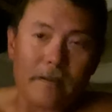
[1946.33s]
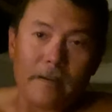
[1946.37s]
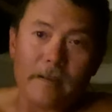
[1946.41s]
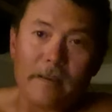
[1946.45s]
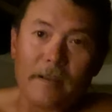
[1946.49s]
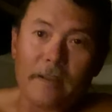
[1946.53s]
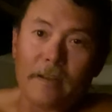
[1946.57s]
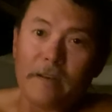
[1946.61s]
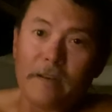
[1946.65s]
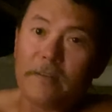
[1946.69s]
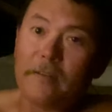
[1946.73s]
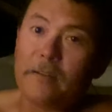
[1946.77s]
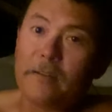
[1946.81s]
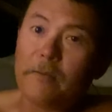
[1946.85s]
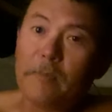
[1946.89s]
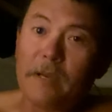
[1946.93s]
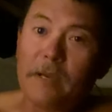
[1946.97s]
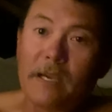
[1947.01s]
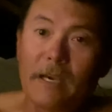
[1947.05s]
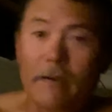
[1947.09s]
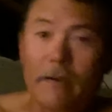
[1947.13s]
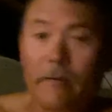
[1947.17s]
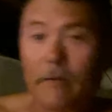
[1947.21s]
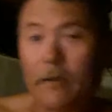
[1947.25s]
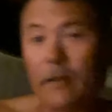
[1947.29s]
and
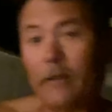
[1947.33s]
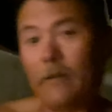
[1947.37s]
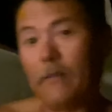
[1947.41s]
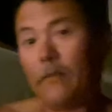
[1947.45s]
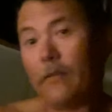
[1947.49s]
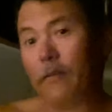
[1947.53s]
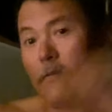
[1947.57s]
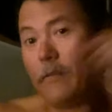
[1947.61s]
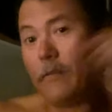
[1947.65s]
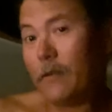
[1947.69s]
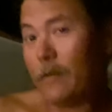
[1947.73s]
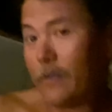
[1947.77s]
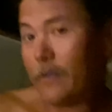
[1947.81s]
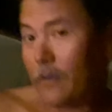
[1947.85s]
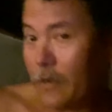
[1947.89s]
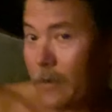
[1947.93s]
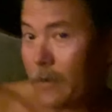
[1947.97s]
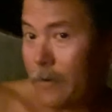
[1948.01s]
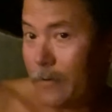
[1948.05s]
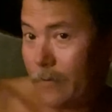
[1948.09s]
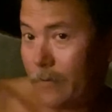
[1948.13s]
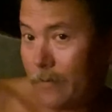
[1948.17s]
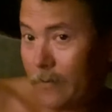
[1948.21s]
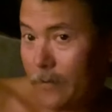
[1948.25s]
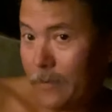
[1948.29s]
somehow, I don't know, it
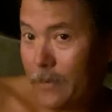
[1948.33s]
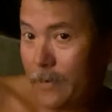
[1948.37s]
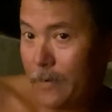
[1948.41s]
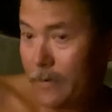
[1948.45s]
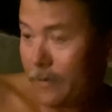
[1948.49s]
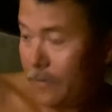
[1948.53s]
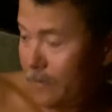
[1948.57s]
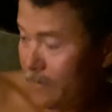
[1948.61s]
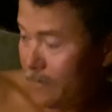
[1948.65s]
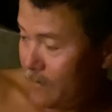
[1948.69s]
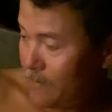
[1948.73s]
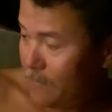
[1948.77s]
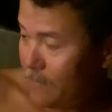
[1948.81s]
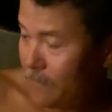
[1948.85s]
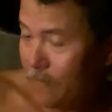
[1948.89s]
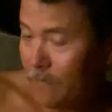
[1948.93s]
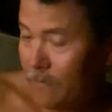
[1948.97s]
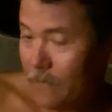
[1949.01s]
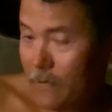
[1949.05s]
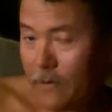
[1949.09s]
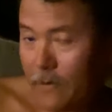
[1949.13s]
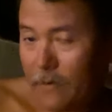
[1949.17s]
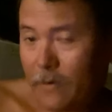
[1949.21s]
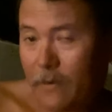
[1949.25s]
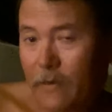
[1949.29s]
got deleted or
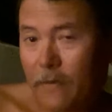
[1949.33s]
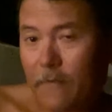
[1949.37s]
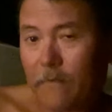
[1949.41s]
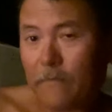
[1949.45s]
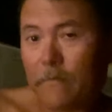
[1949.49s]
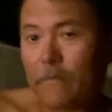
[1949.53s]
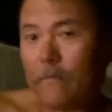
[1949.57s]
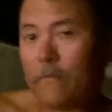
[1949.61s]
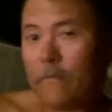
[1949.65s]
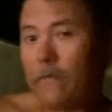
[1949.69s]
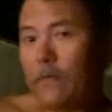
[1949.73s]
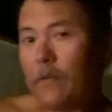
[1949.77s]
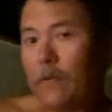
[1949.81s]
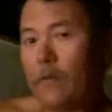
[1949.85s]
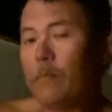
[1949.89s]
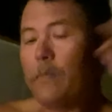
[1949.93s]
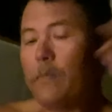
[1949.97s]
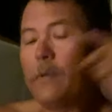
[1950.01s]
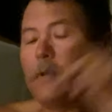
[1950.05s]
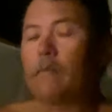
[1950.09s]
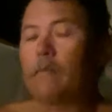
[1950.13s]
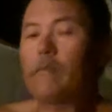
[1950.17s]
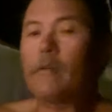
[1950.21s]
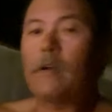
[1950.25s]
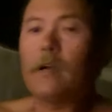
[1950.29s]
I didn't film
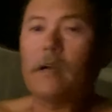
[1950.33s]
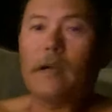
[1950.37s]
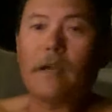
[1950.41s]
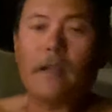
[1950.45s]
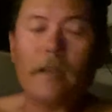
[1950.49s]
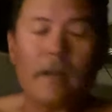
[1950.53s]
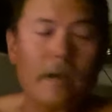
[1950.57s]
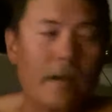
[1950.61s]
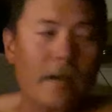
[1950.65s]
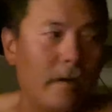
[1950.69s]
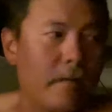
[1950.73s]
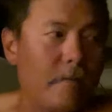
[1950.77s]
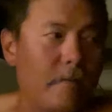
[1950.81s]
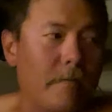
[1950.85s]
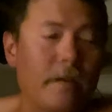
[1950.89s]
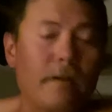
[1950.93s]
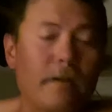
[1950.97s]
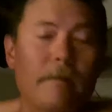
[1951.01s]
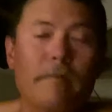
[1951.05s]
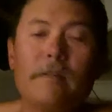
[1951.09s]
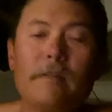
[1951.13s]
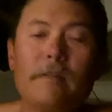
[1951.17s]
it right, I don't know.